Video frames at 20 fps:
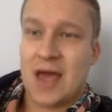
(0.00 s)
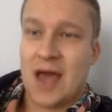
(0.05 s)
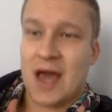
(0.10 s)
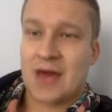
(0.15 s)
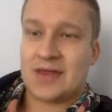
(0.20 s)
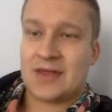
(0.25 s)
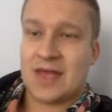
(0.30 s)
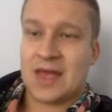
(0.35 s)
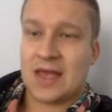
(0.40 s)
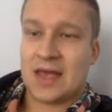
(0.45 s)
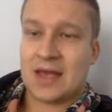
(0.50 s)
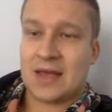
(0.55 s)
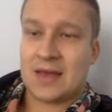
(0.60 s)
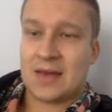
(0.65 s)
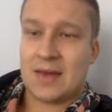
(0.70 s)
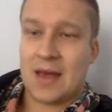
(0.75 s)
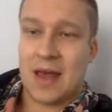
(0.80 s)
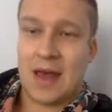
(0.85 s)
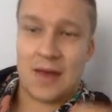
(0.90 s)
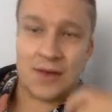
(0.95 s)
I
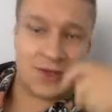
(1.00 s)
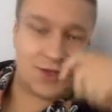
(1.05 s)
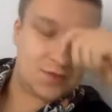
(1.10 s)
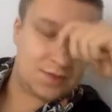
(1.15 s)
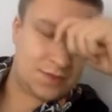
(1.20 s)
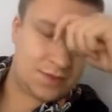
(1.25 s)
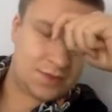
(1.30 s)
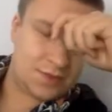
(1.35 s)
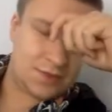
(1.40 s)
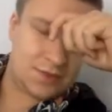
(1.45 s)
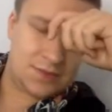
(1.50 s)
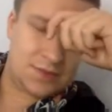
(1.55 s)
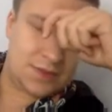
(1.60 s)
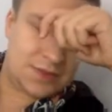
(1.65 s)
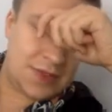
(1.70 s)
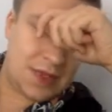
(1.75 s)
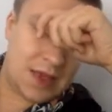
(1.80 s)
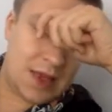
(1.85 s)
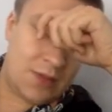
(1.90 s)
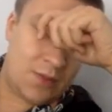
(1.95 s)
think
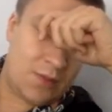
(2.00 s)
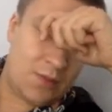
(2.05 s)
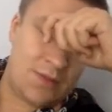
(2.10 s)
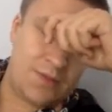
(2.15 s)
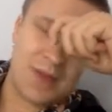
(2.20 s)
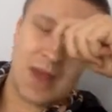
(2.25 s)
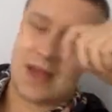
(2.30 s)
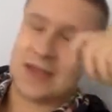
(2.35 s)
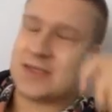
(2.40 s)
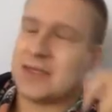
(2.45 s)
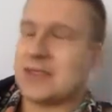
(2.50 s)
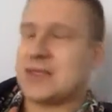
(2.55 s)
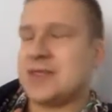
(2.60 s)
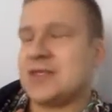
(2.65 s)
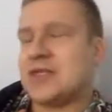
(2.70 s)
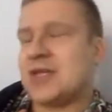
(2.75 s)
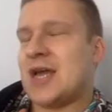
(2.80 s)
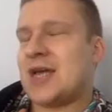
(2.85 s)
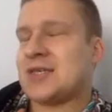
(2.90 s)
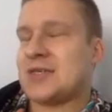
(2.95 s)
that's a
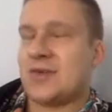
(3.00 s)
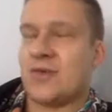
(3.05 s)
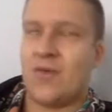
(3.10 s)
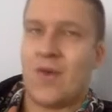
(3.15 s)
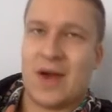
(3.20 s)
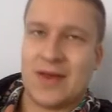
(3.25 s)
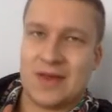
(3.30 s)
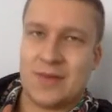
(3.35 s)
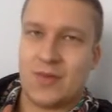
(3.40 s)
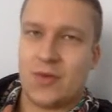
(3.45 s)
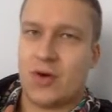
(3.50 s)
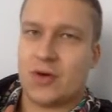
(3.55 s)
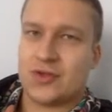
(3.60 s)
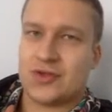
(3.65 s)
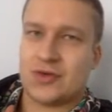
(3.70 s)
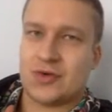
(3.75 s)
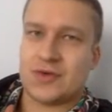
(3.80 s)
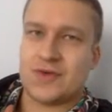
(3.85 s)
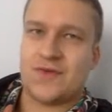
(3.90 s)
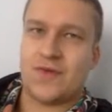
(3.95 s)
suggestion of why they
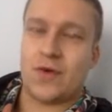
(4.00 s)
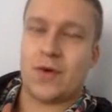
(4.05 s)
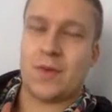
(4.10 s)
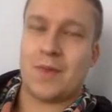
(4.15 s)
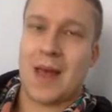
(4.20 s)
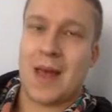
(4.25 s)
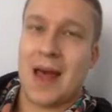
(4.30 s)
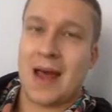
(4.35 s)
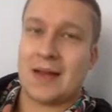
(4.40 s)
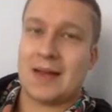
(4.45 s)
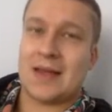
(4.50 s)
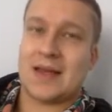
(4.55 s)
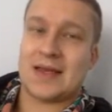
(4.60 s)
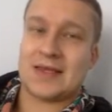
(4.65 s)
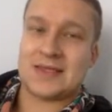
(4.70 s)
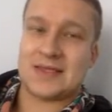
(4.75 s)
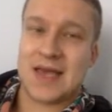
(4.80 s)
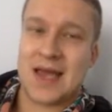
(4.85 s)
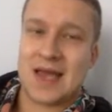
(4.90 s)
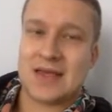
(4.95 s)
brought George Ford back, like I
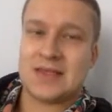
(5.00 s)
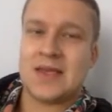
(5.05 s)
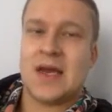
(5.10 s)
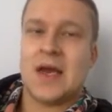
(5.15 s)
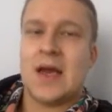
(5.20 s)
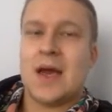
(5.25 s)
said.